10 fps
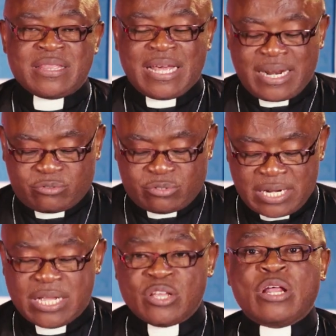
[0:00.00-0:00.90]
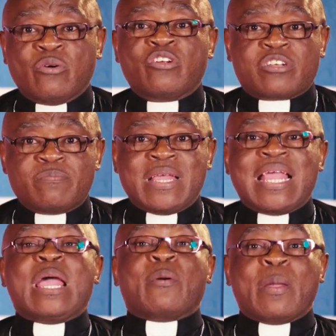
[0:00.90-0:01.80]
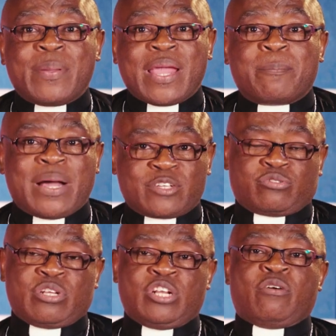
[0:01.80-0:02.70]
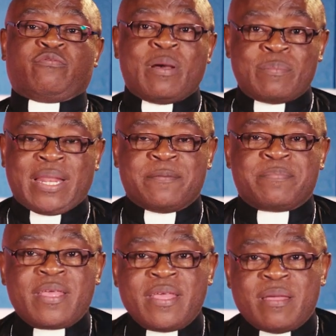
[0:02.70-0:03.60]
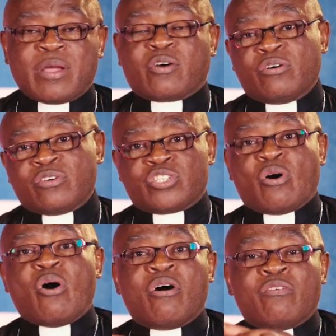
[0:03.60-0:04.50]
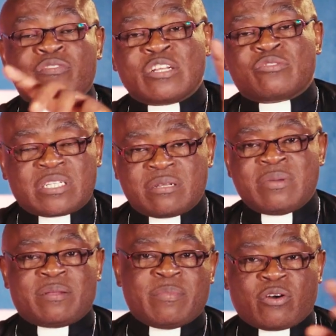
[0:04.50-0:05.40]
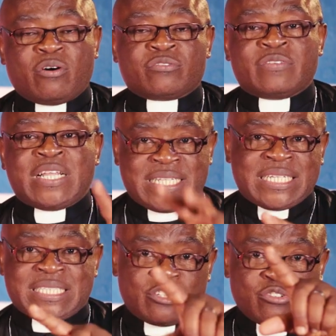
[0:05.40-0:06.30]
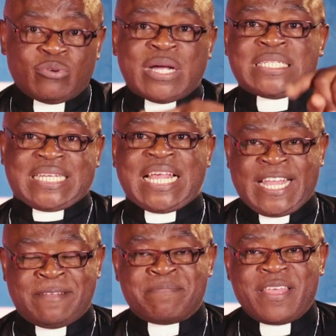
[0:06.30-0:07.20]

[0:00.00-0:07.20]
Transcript: That actually there will not be a weeping person in your family because of the treatment, because of the things that you do and say